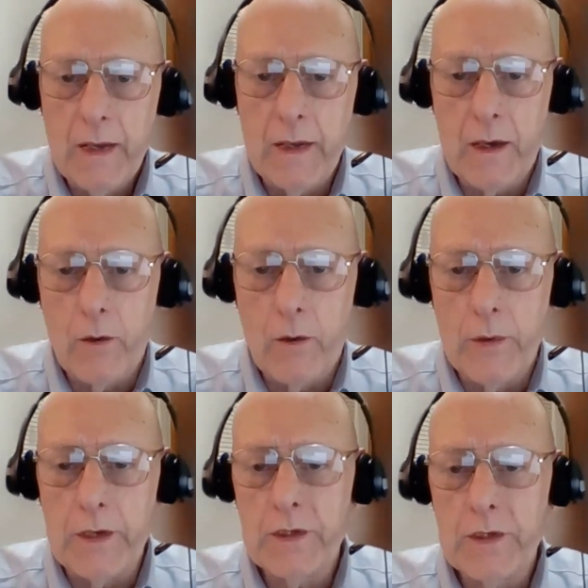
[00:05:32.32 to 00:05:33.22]
In our
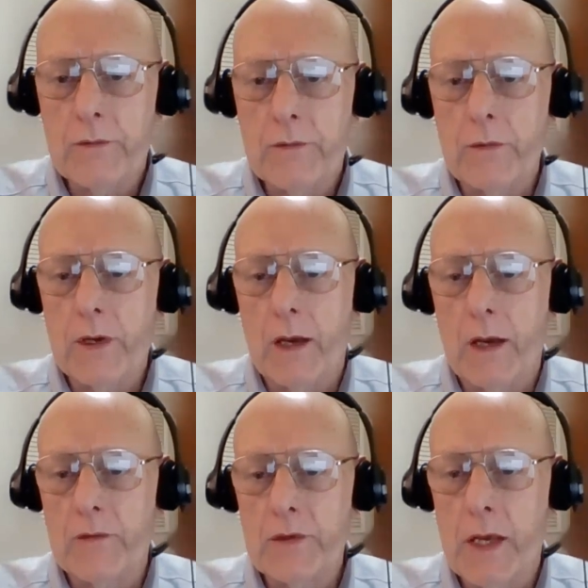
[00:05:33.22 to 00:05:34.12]
region, through
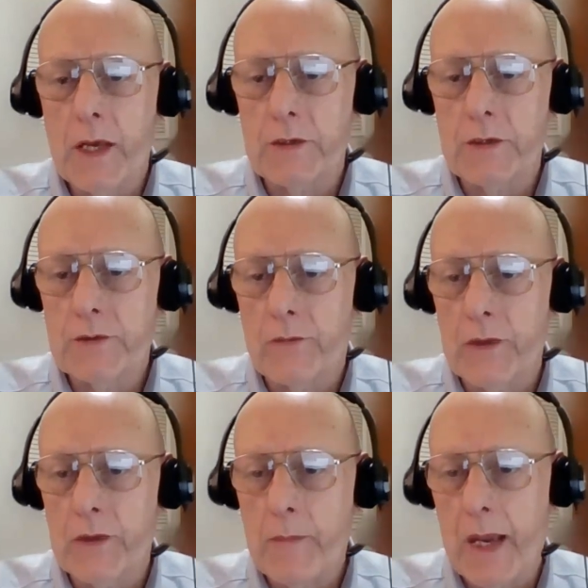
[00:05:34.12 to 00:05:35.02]
conversations
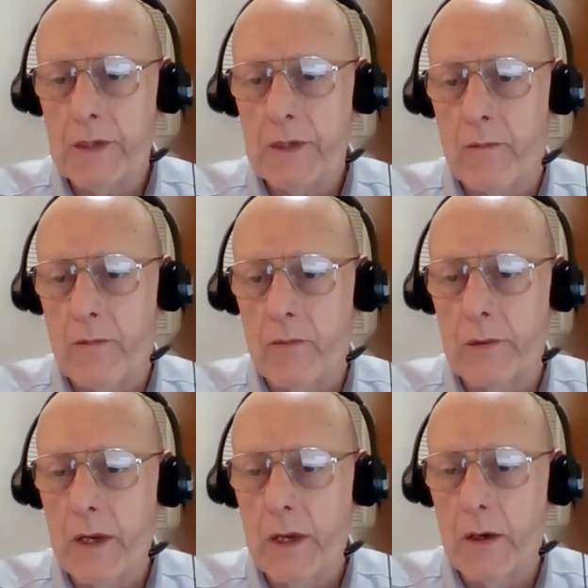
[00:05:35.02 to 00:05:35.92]
over the past
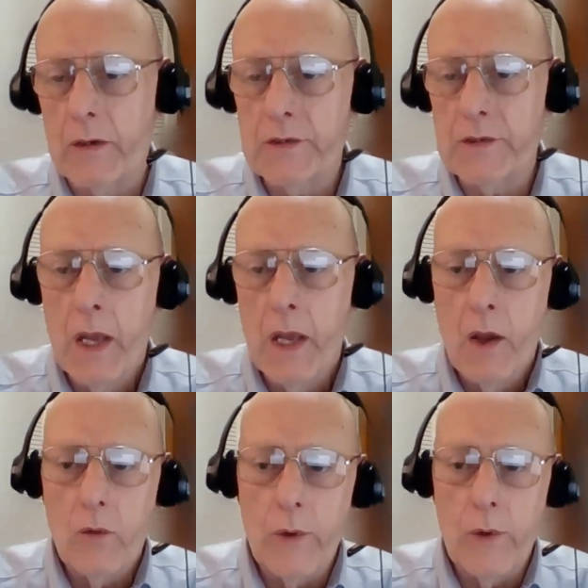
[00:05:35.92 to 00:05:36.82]
several years,
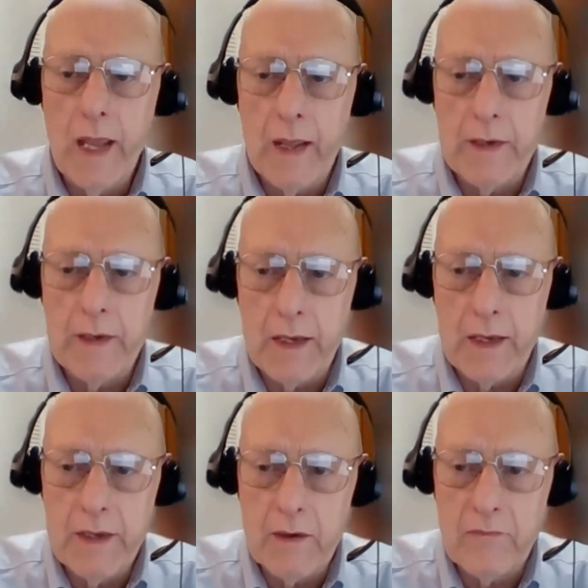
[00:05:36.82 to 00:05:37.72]
we had
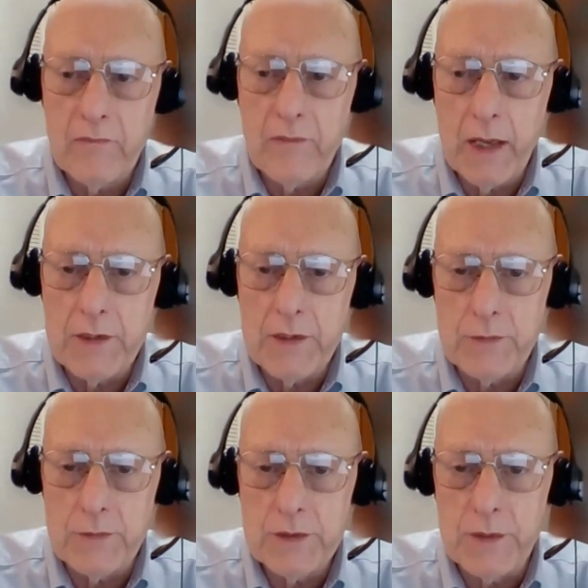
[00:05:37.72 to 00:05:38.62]
identified
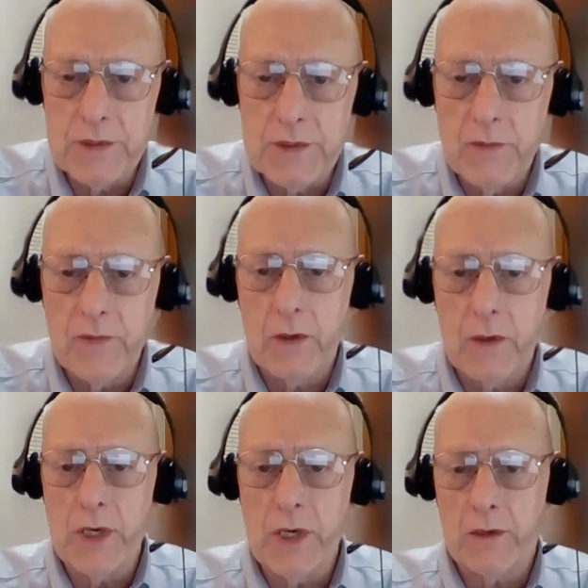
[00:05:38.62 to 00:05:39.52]
some specific
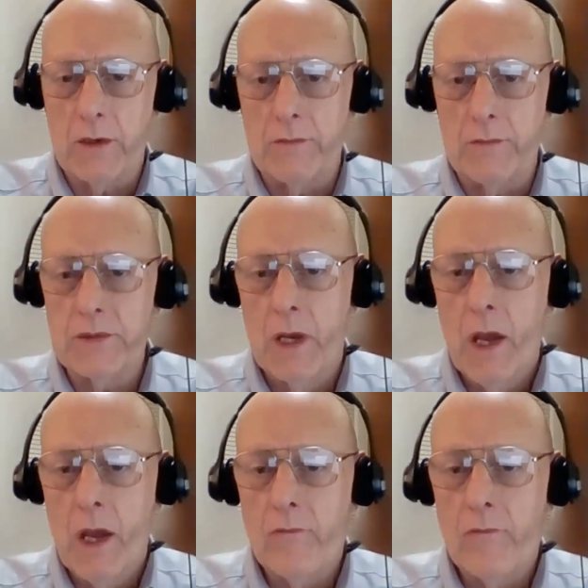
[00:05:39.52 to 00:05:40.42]
objectives
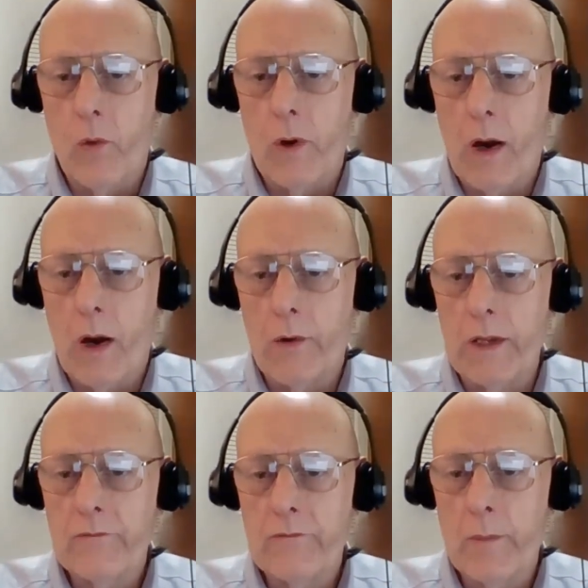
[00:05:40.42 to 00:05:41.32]
for our
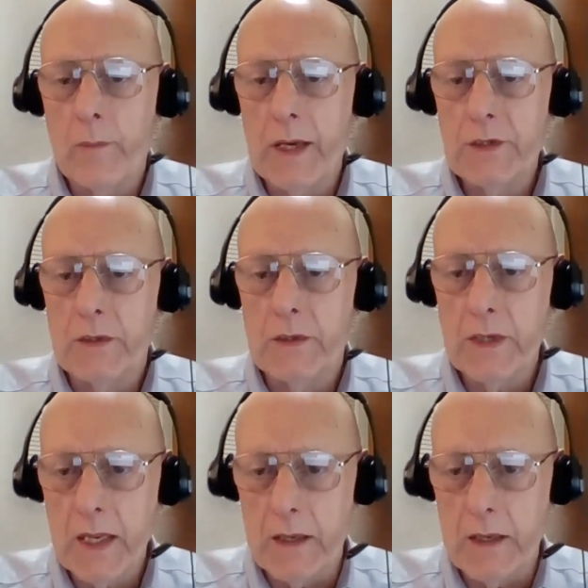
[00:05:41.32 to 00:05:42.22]

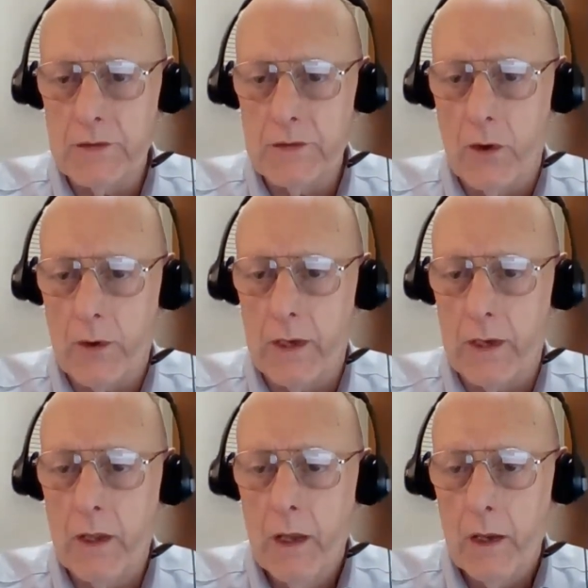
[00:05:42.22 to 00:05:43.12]
information needs
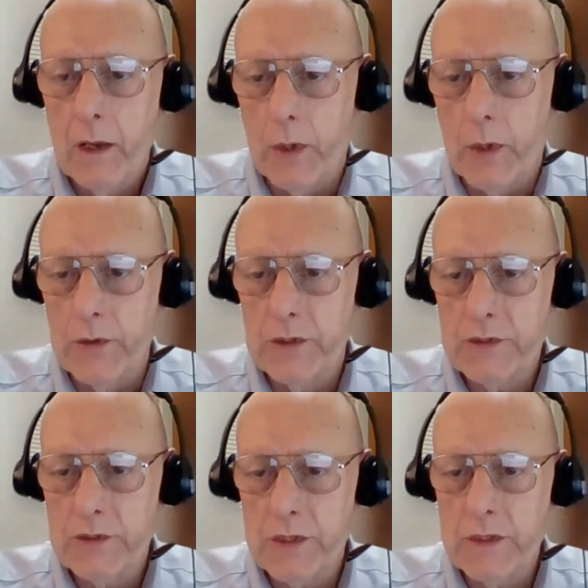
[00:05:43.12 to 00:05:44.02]
during
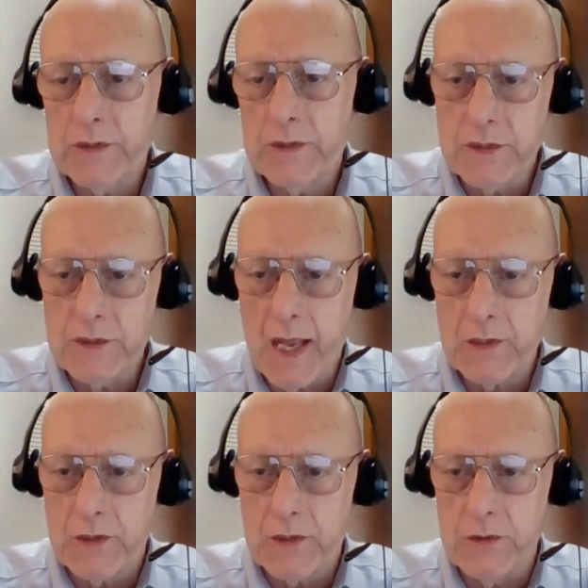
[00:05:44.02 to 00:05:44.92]
emergencies,
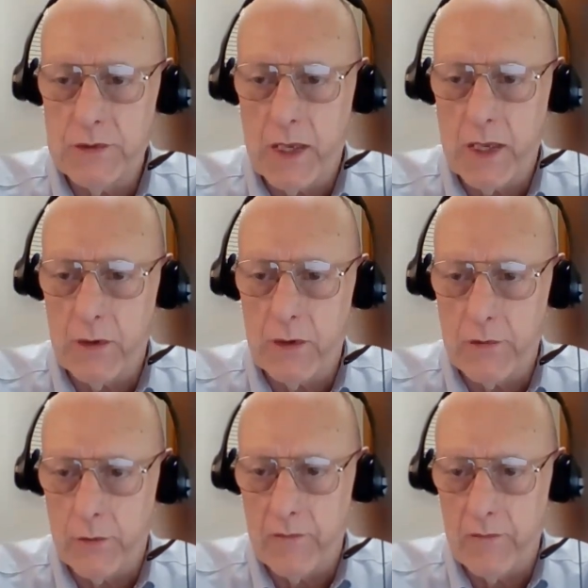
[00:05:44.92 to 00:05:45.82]
disasters, and
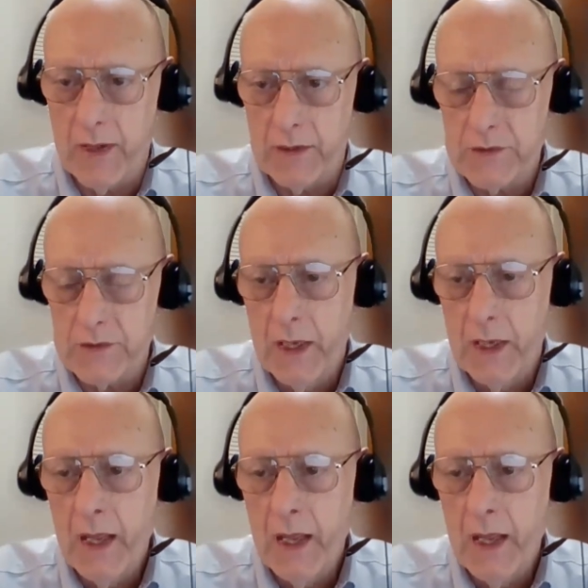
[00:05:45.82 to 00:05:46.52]
other events.